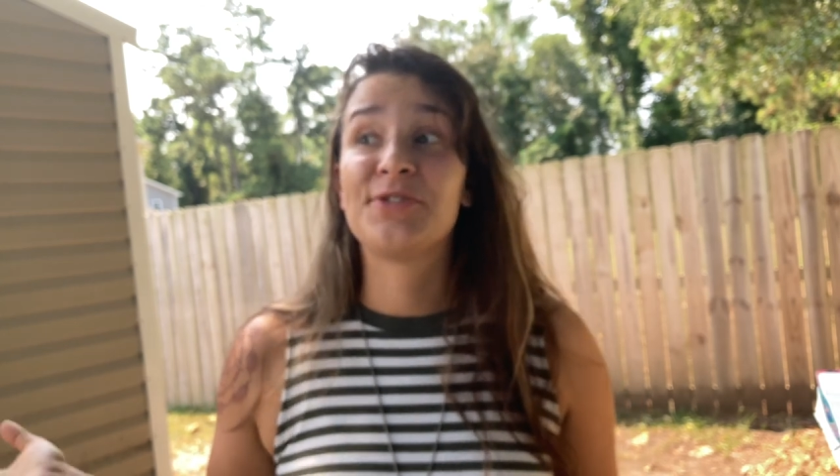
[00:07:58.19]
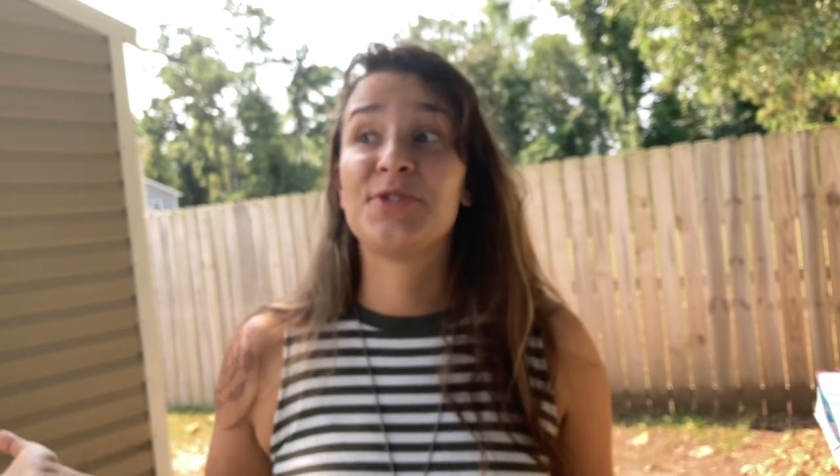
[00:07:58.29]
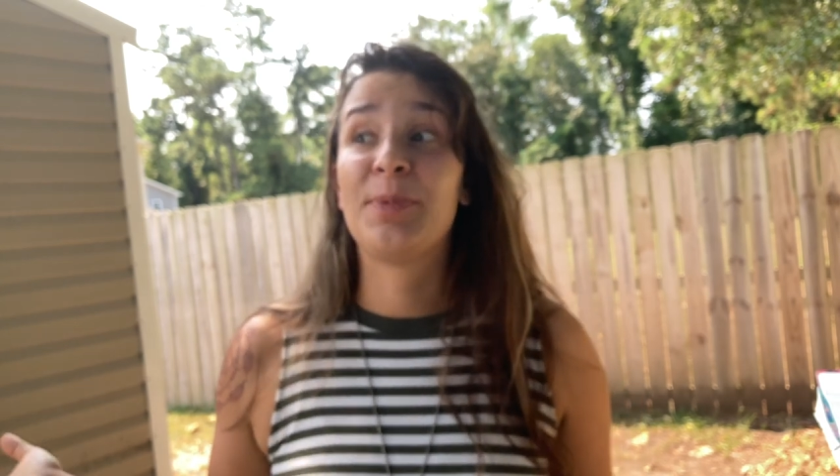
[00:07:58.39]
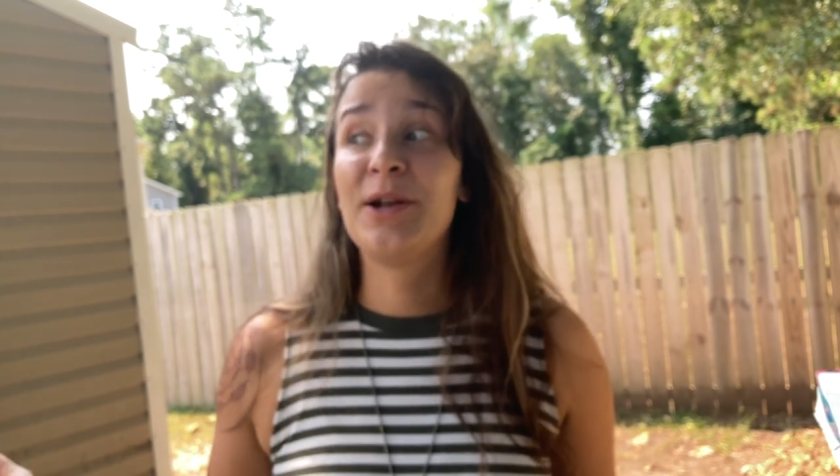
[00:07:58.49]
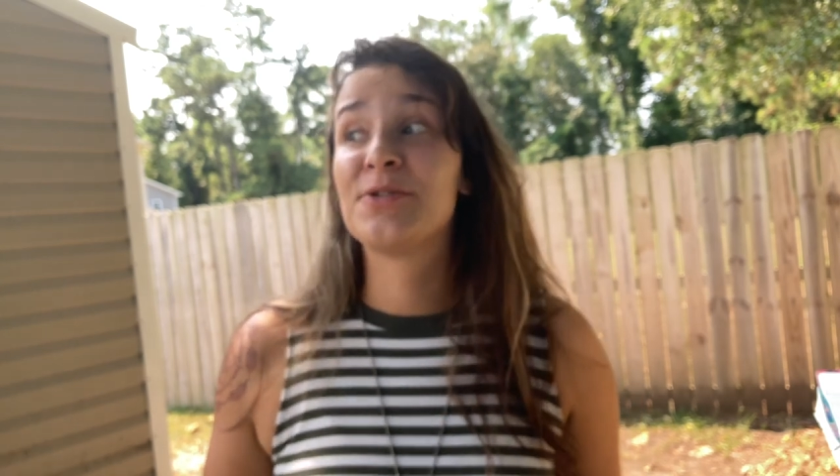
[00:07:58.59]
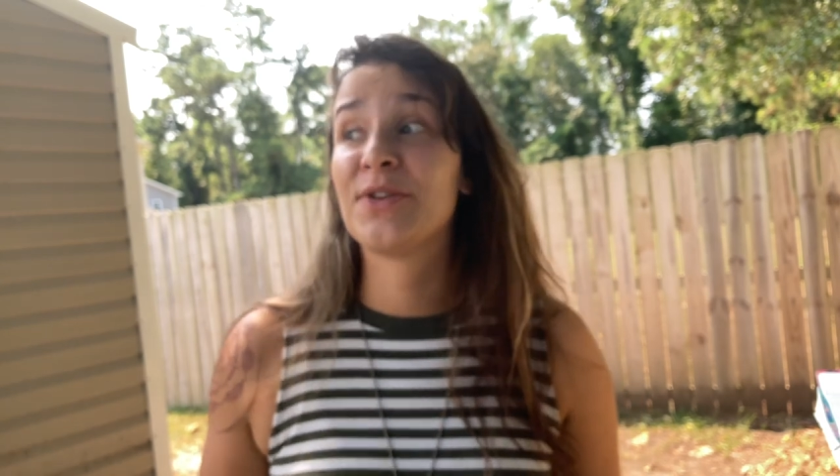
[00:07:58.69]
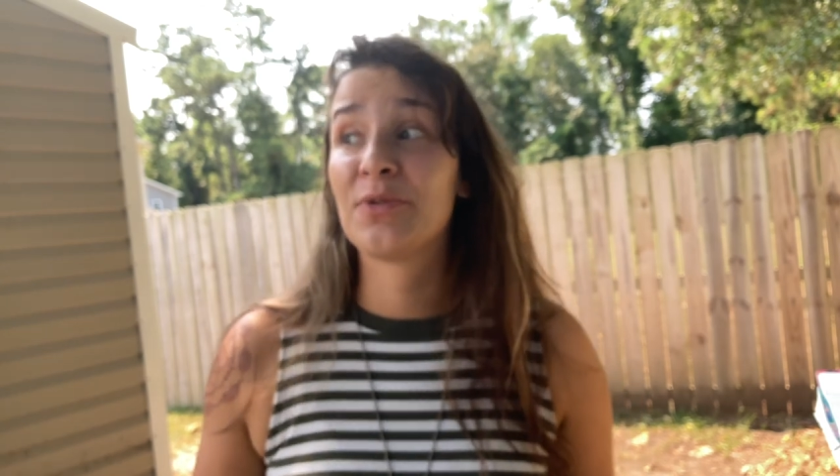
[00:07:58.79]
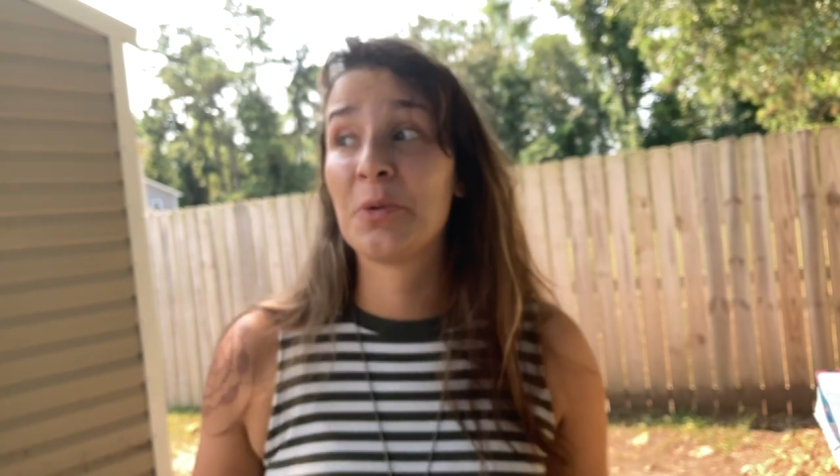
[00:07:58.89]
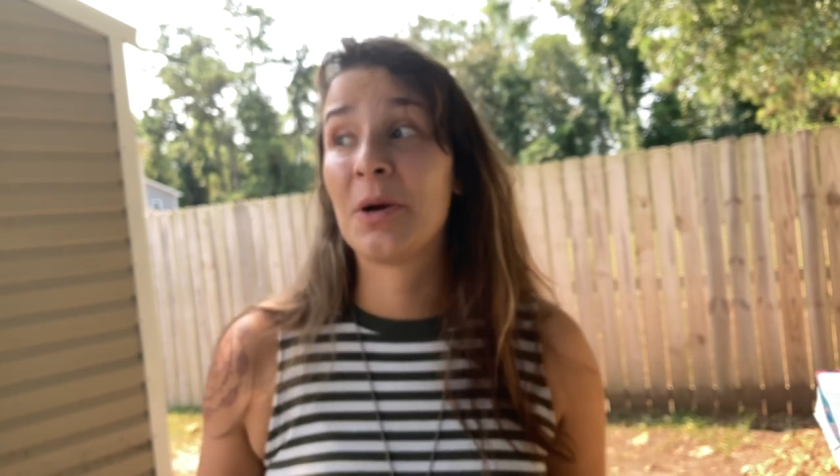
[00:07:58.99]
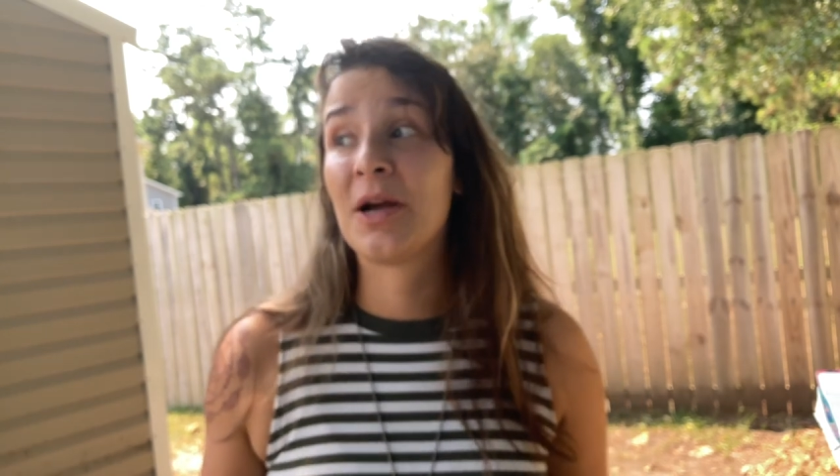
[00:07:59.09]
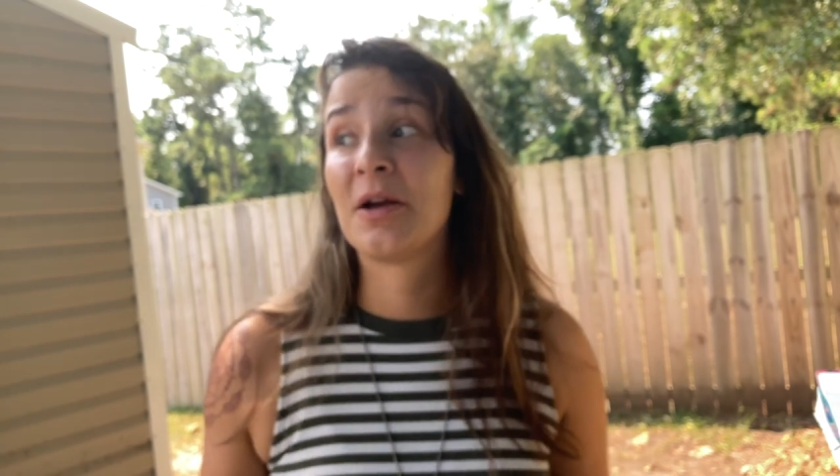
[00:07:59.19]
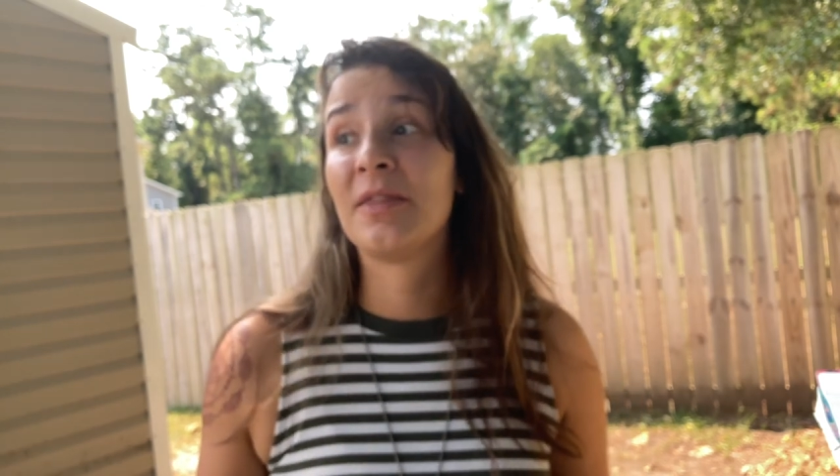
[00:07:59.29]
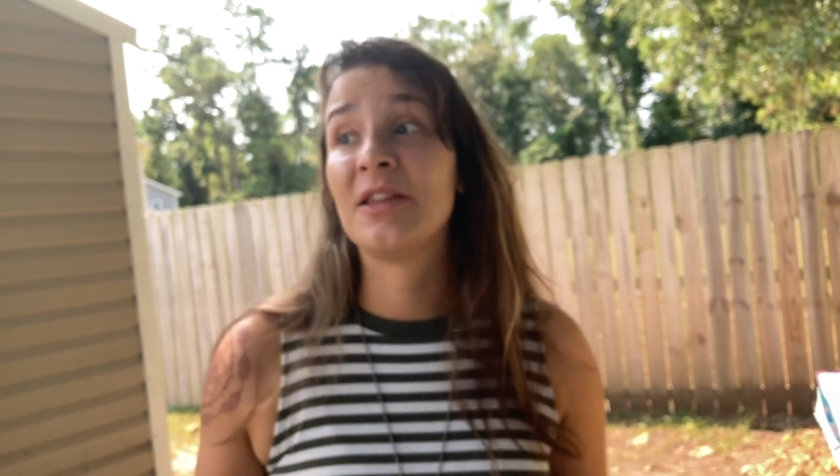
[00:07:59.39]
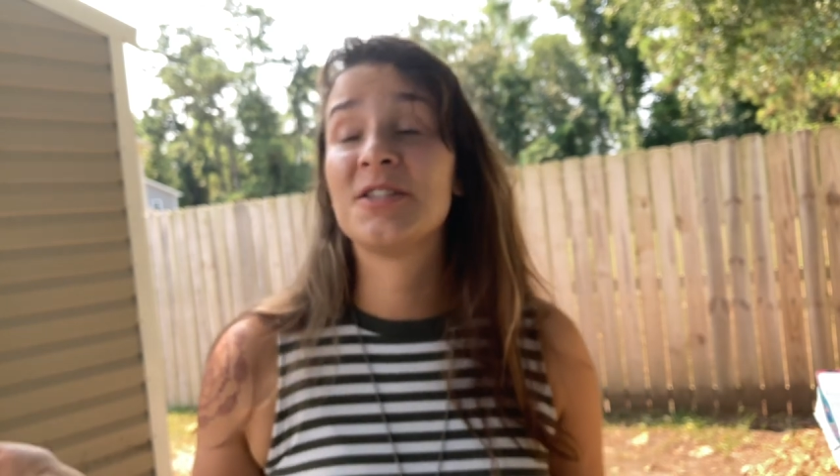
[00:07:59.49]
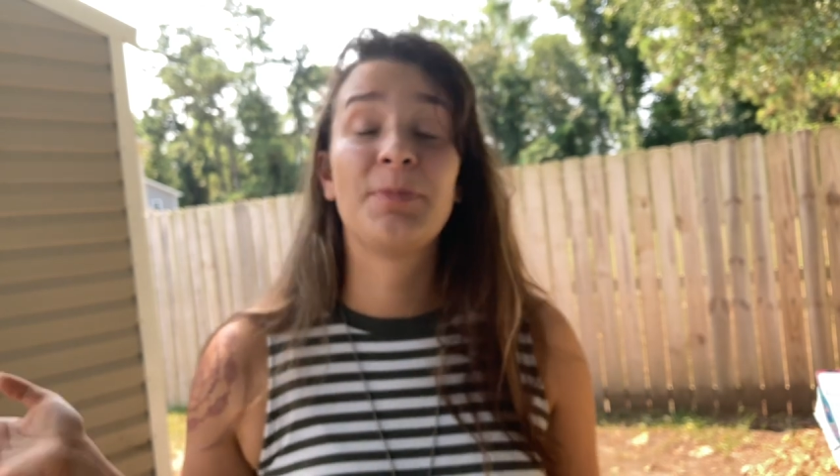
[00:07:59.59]
there's spiders everywhere,
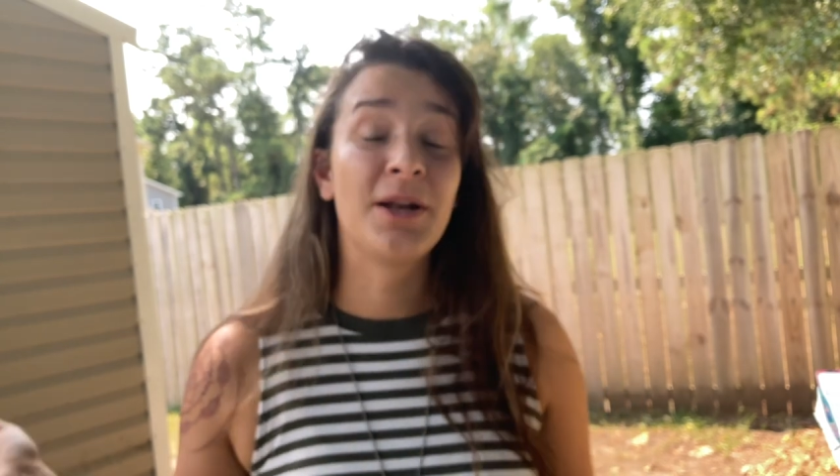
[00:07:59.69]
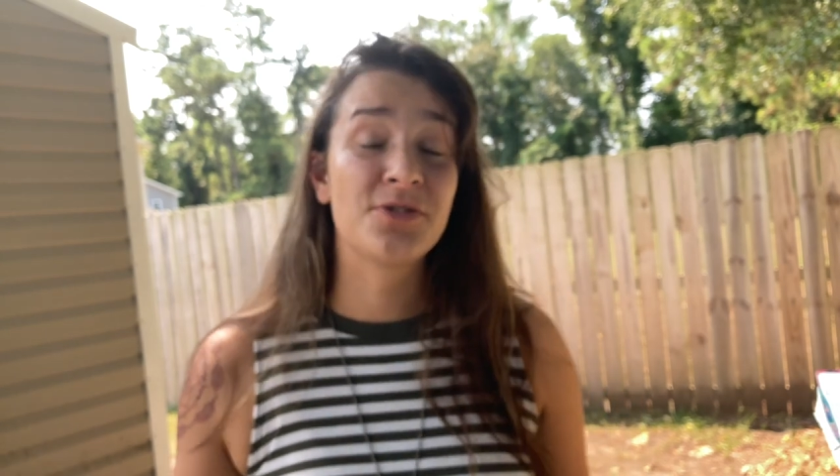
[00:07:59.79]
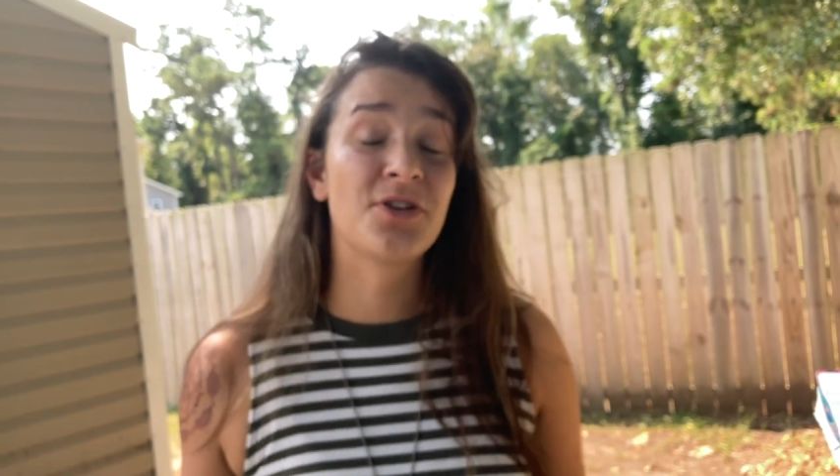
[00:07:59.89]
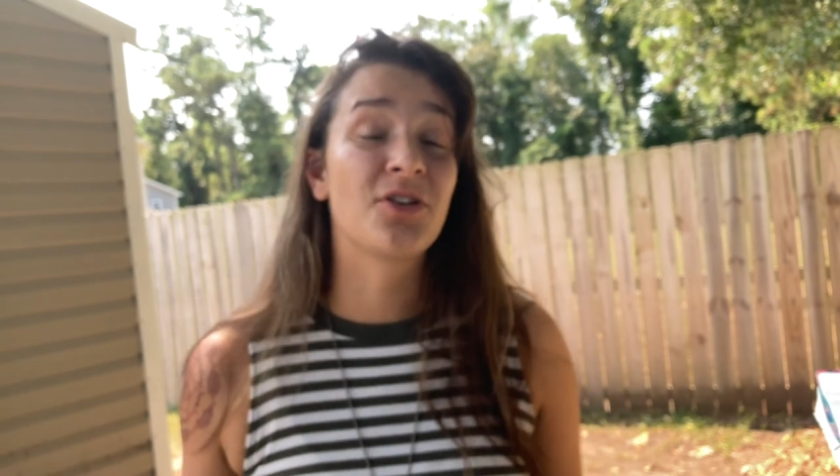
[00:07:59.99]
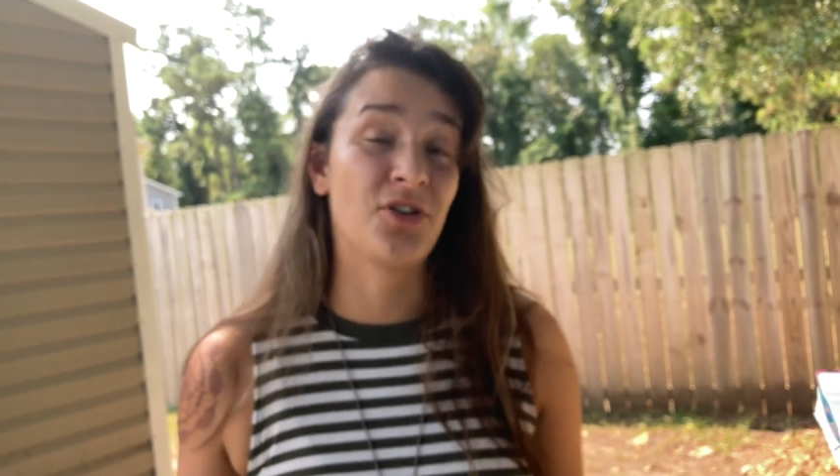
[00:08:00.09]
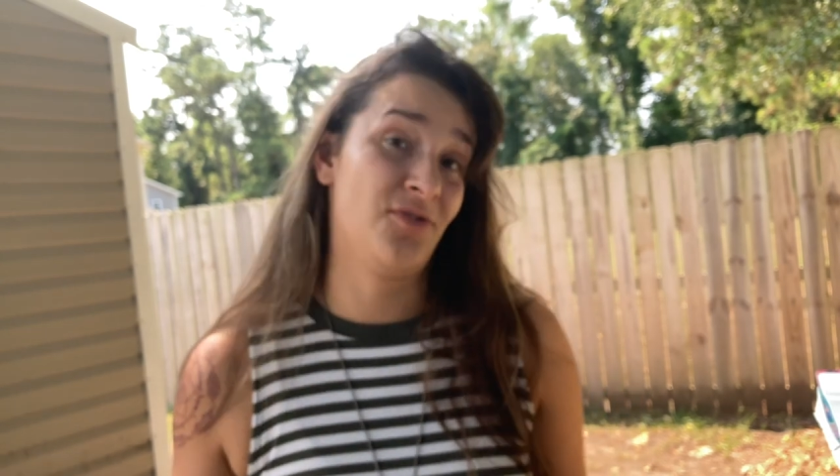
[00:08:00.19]
then spiders aren't good